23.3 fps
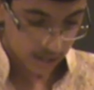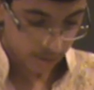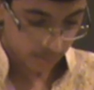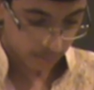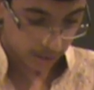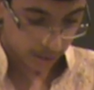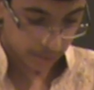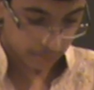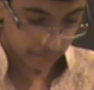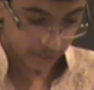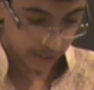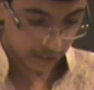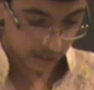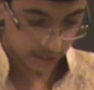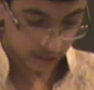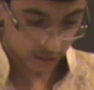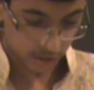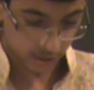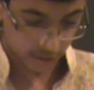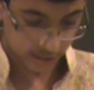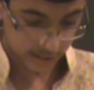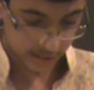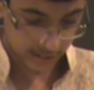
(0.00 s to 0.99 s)
when we are
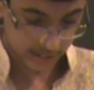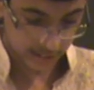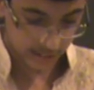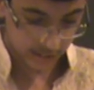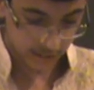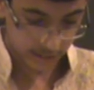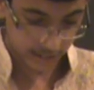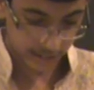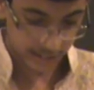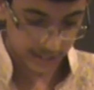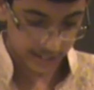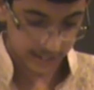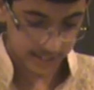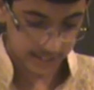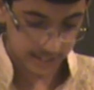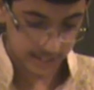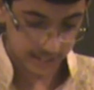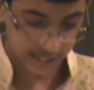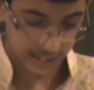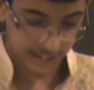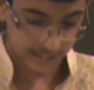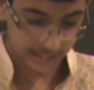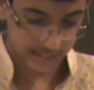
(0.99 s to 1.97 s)
lost in today's
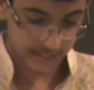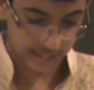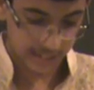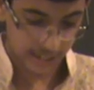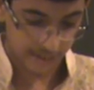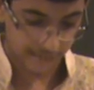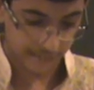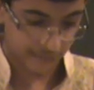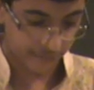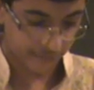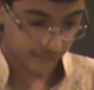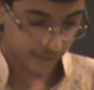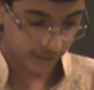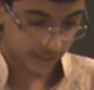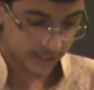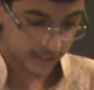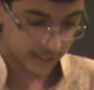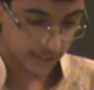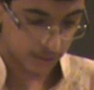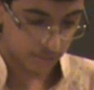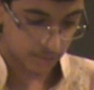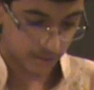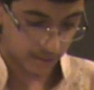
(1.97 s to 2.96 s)
tech-savvy,
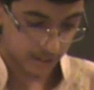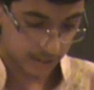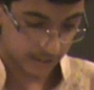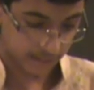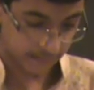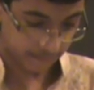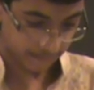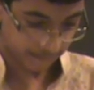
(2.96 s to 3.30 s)
frenzied world.